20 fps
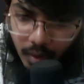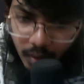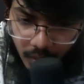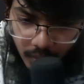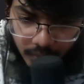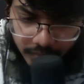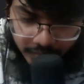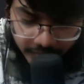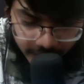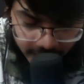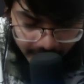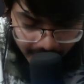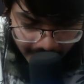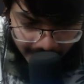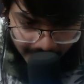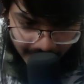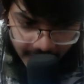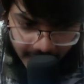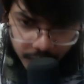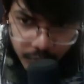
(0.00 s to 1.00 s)
off,
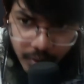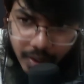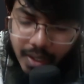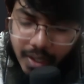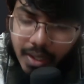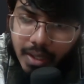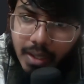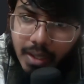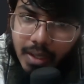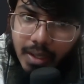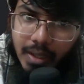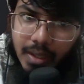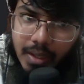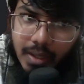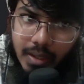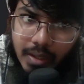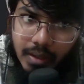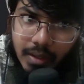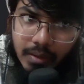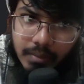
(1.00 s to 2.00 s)
and that way
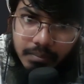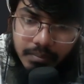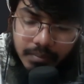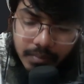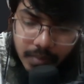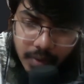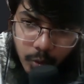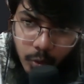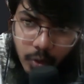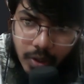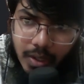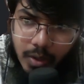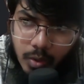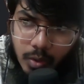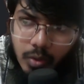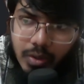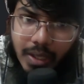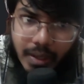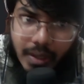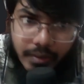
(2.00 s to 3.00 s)
you
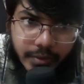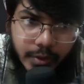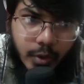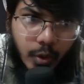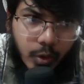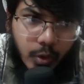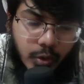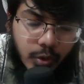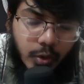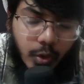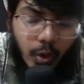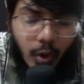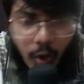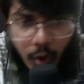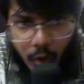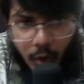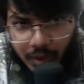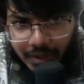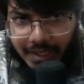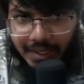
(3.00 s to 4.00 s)
don't have to go to
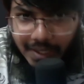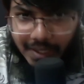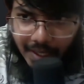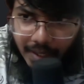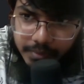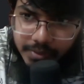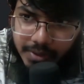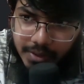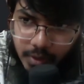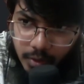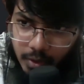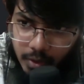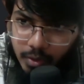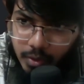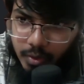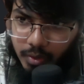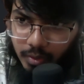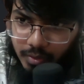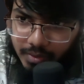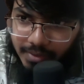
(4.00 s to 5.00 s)
all the tabs in order
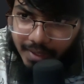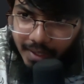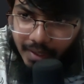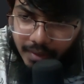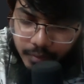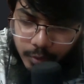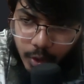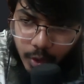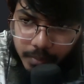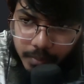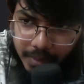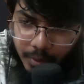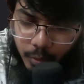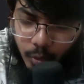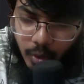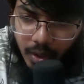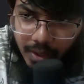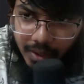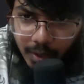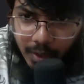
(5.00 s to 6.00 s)
to save one by
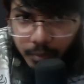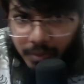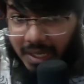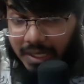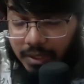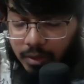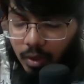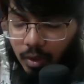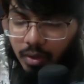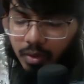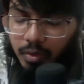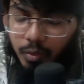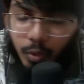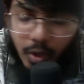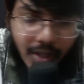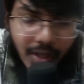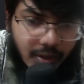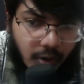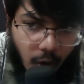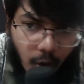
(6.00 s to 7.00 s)
one. You might not
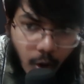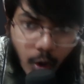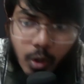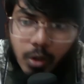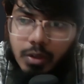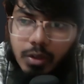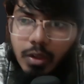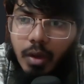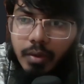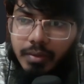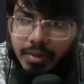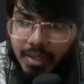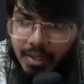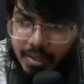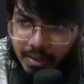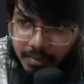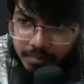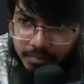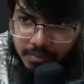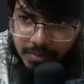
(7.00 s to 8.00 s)
want all of
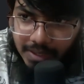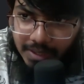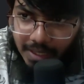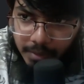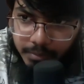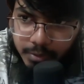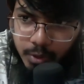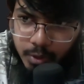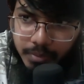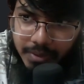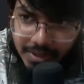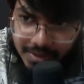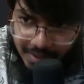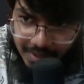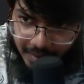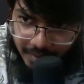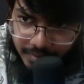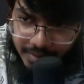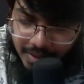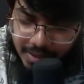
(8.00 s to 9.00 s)
the tabs to be
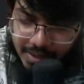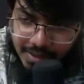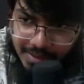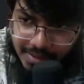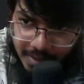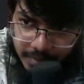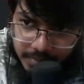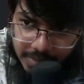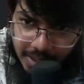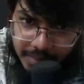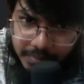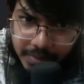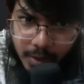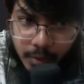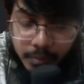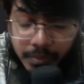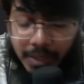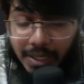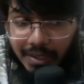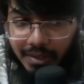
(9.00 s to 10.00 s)
saved at the same time.
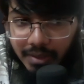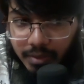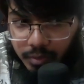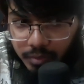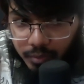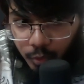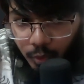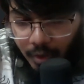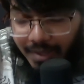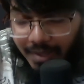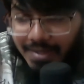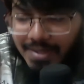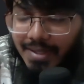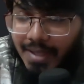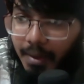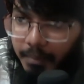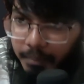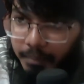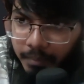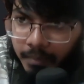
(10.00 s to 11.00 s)
You might want
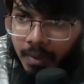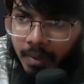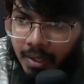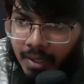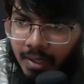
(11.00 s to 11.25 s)
some.